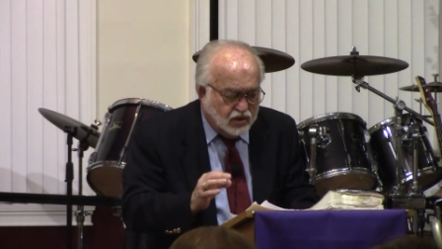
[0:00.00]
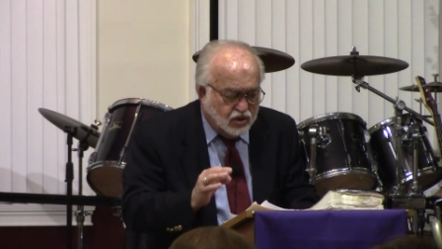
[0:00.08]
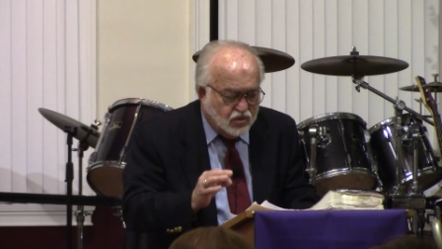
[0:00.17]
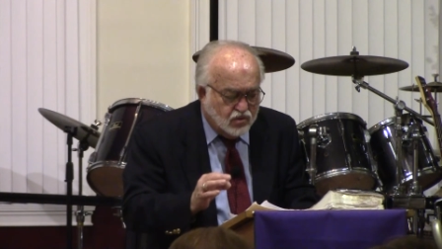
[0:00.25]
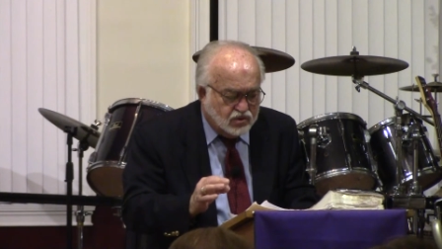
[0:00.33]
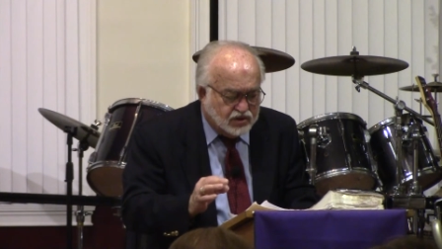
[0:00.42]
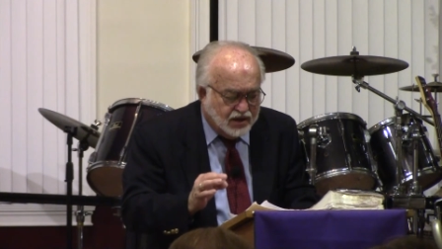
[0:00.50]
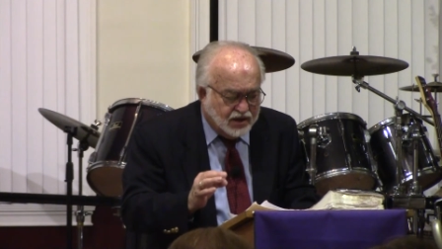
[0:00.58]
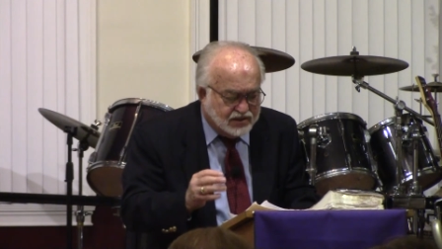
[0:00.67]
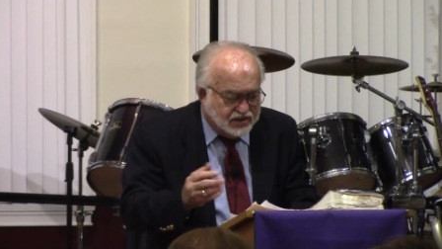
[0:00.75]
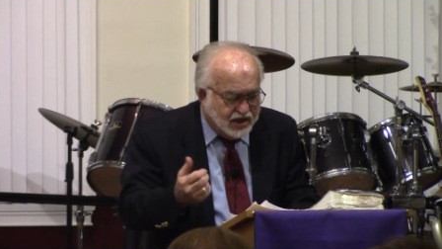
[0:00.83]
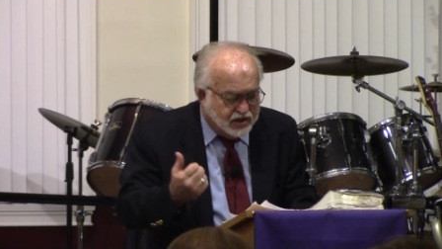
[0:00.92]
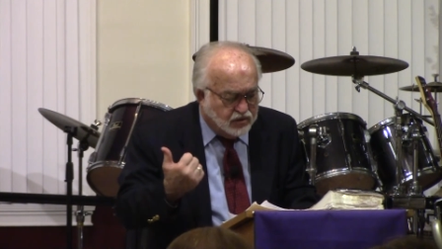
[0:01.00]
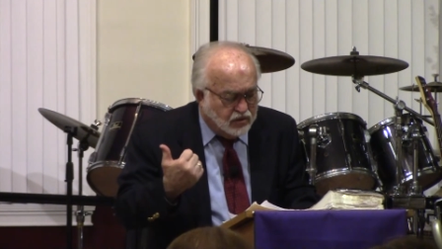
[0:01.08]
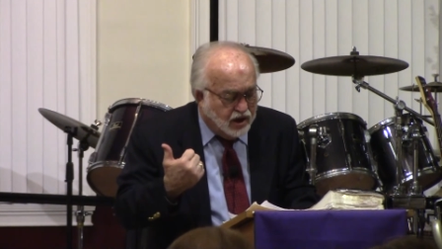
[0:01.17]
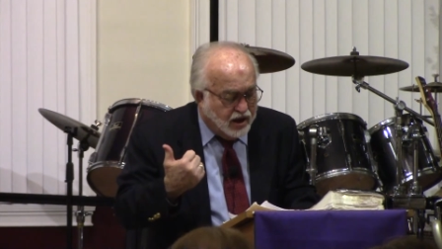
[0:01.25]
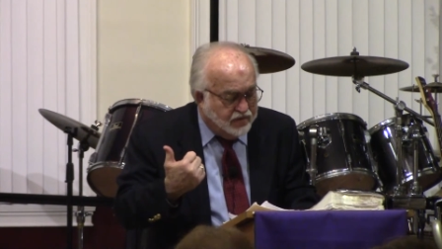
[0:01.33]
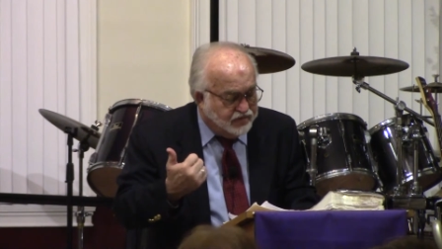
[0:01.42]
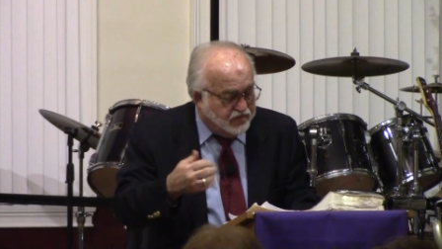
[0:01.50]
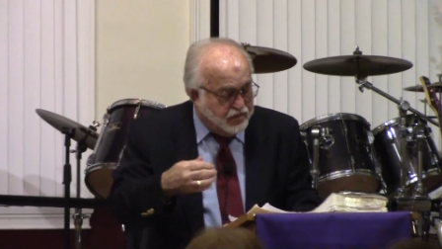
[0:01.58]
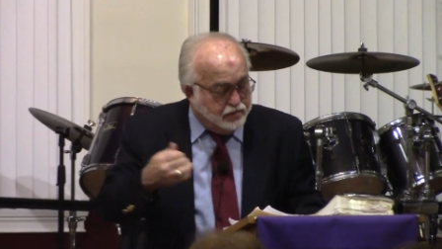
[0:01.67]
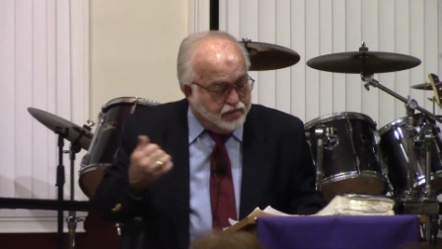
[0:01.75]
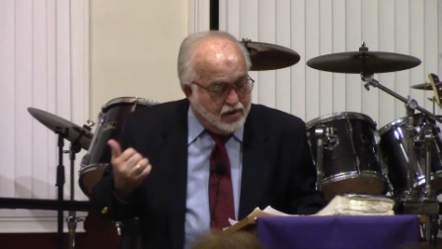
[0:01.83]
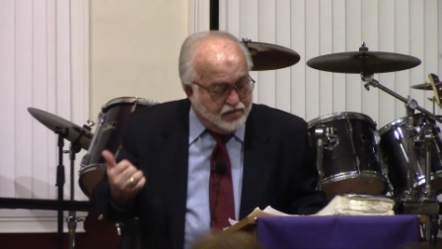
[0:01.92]
used in a secular life of
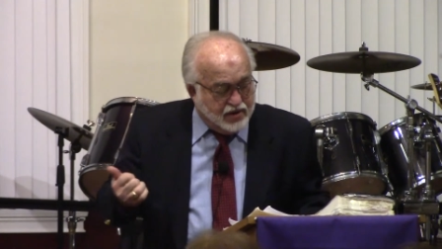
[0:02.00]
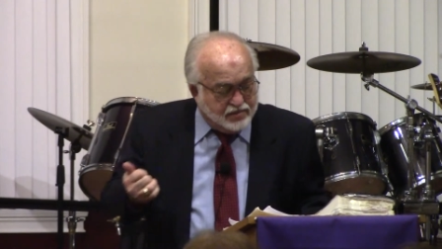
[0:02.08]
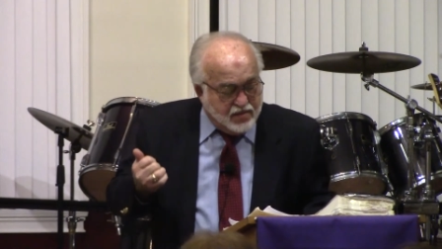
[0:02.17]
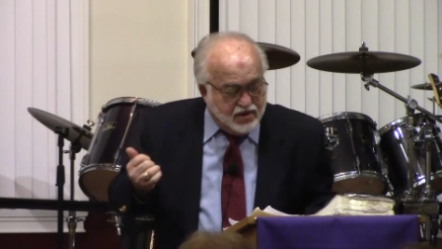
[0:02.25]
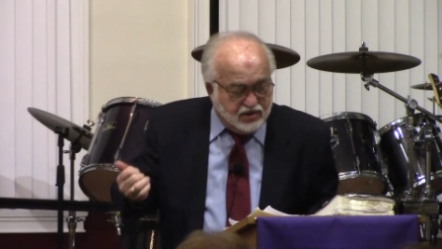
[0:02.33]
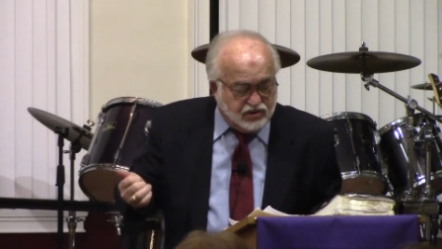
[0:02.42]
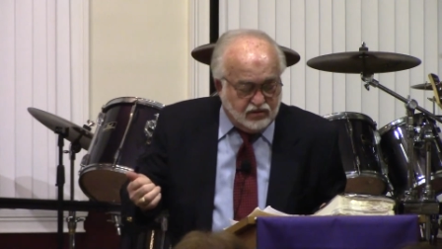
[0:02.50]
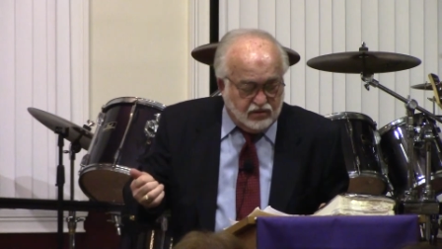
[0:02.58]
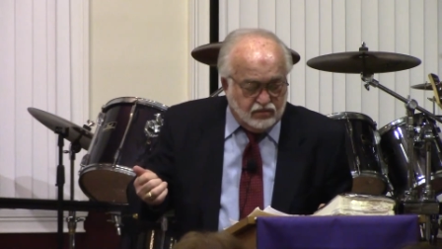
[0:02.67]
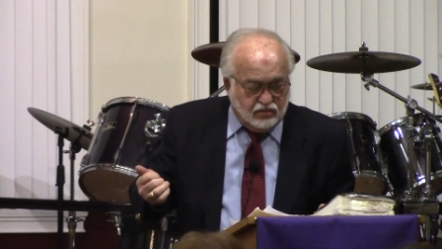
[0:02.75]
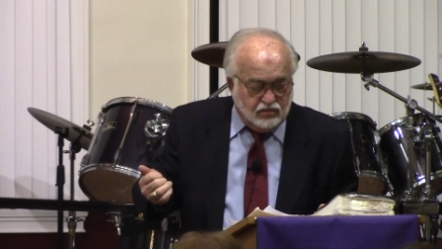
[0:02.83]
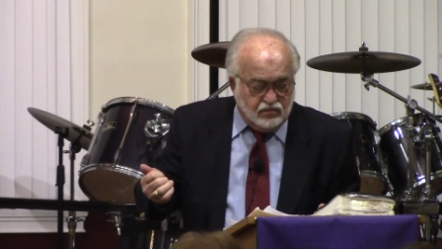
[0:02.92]
a public minister.